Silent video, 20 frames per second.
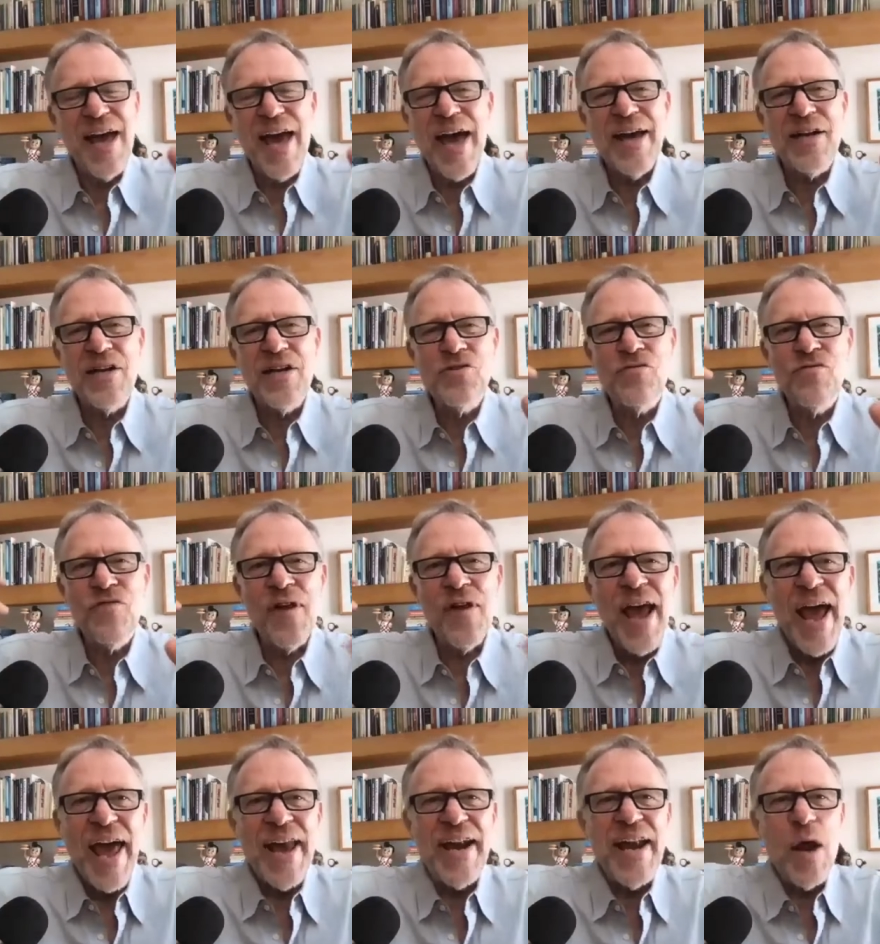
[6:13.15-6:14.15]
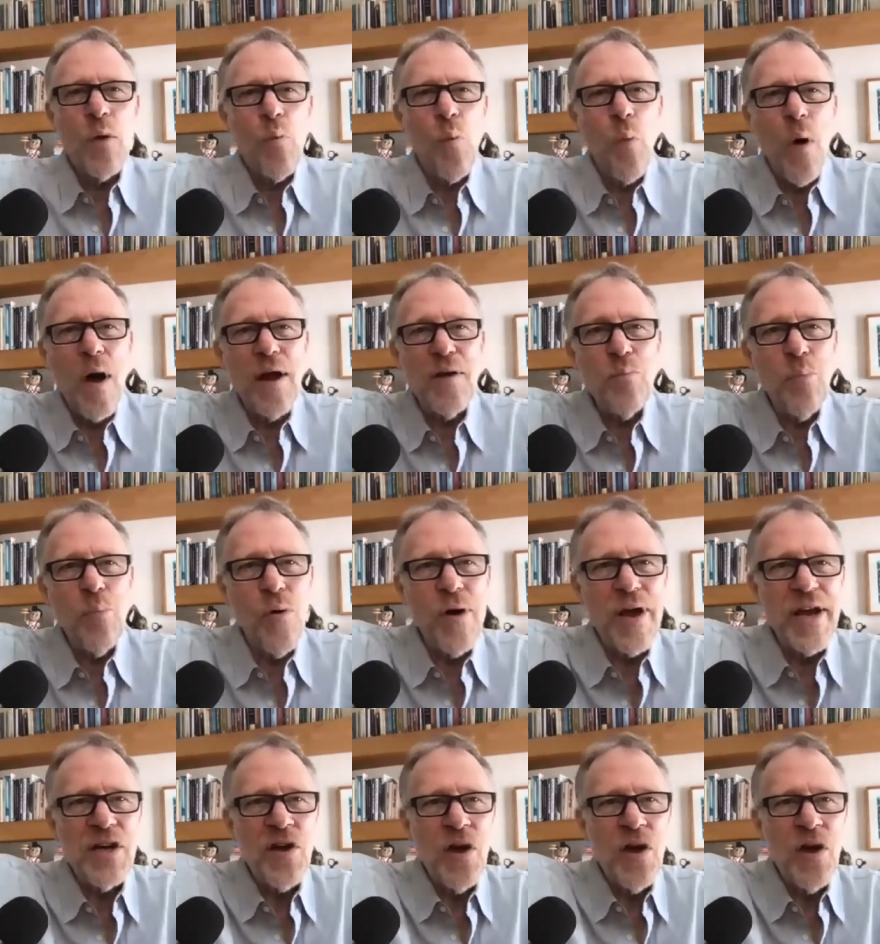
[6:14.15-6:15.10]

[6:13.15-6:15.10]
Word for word: And it's, and at one point,